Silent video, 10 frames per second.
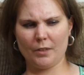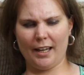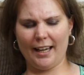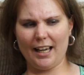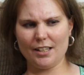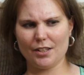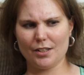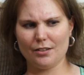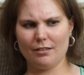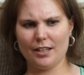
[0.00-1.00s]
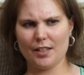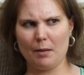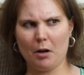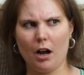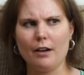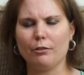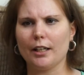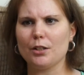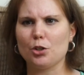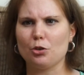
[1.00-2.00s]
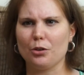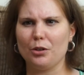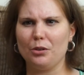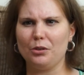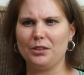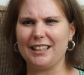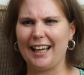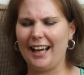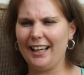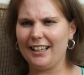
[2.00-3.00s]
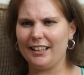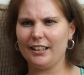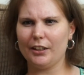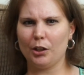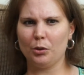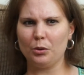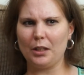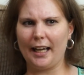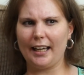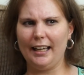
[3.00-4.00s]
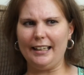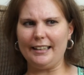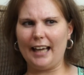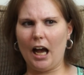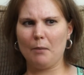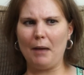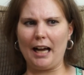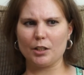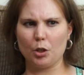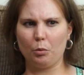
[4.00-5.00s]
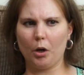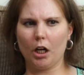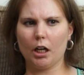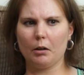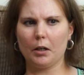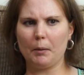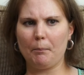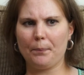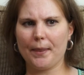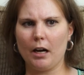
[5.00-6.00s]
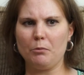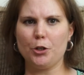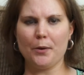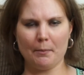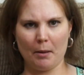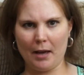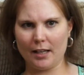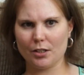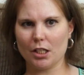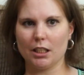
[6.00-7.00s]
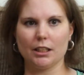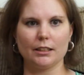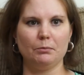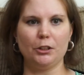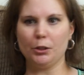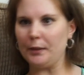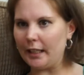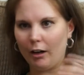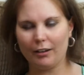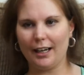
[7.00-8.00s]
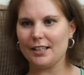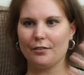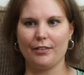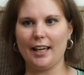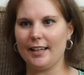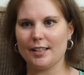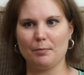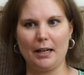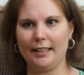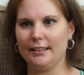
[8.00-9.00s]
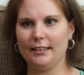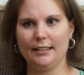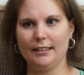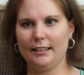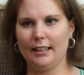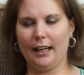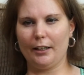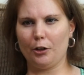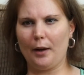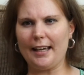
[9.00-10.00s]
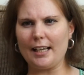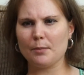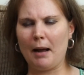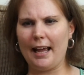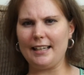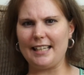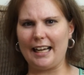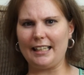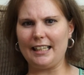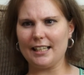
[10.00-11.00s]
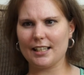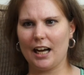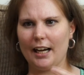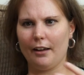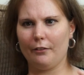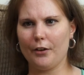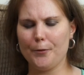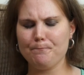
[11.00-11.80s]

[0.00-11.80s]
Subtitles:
And I guess the same kind of rings true today, I'm back to work, I'm doing my master's, I'm doing all kinds of things, but I don't know, I guess my identity is kind of